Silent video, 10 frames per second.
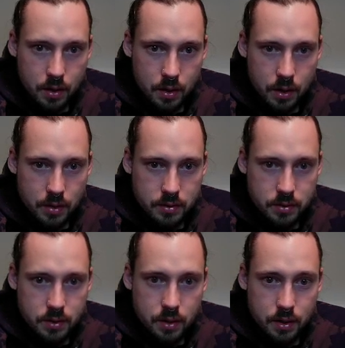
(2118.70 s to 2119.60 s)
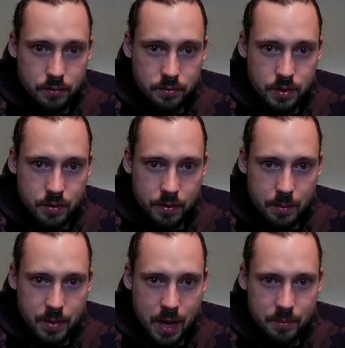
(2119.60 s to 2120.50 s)
And if
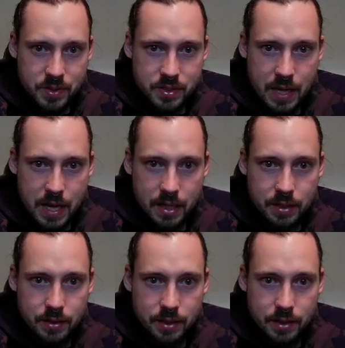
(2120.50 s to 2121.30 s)
I'm not mistaken,